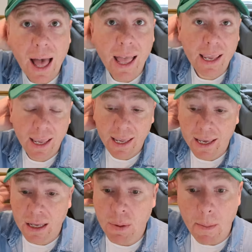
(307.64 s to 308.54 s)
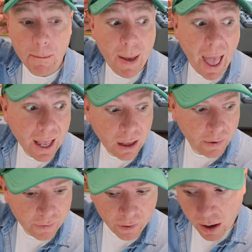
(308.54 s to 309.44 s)
I am back
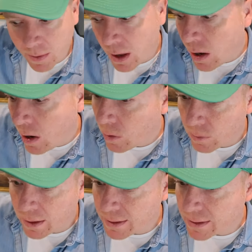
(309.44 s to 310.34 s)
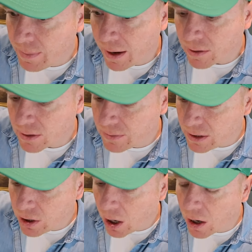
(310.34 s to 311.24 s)
from running some errands. I went
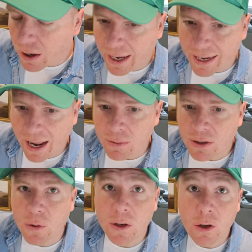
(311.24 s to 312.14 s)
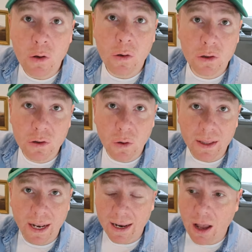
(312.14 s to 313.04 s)
to Target. I went to a new store
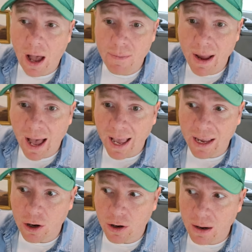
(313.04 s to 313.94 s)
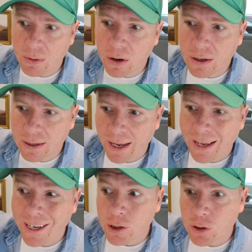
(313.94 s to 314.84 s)
that had caught my eye in our neighborhood,
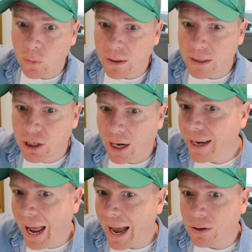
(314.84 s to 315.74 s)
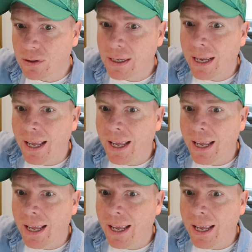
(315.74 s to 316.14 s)
so I wanted to check it out.